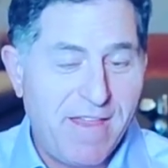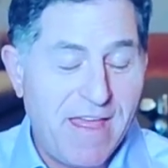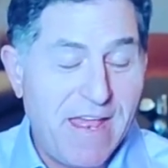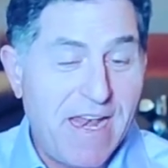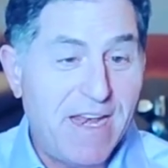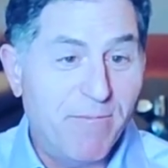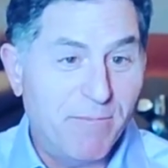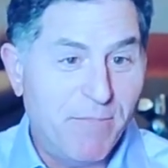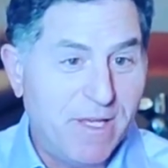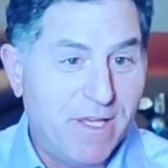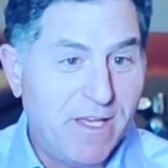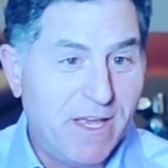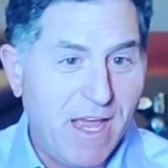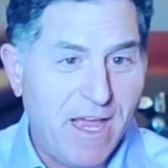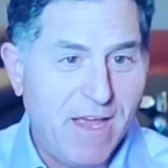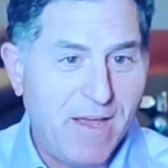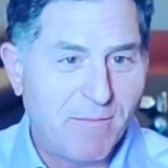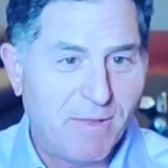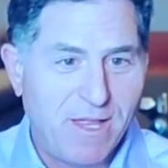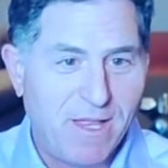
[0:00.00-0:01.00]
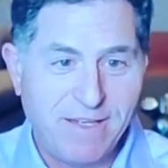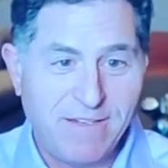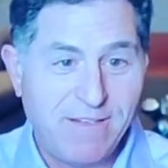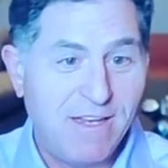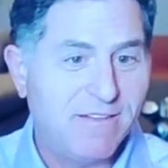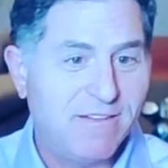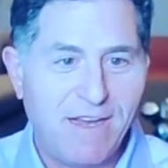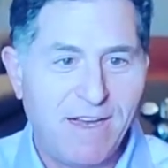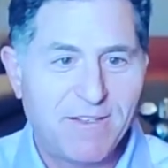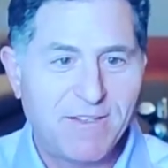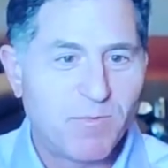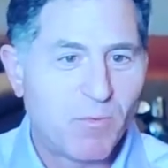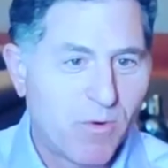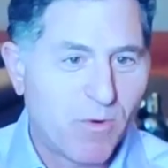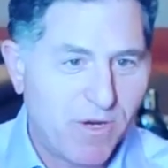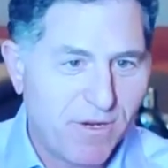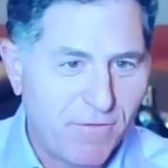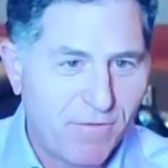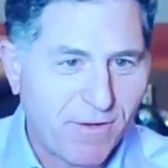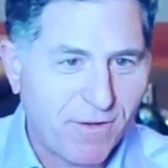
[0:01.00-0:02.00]
and then it became like 10 times
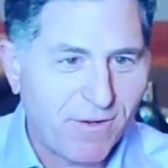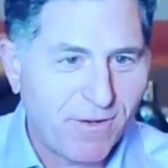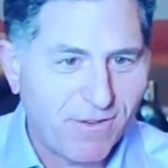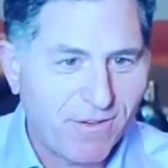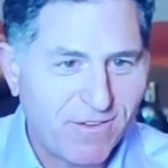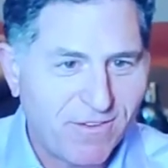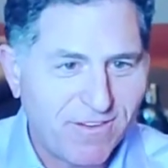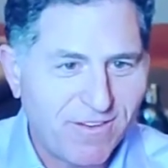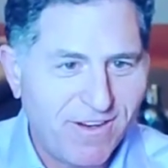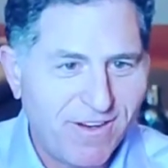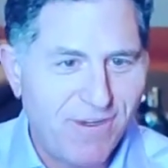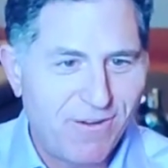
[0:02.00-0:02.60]
more difficult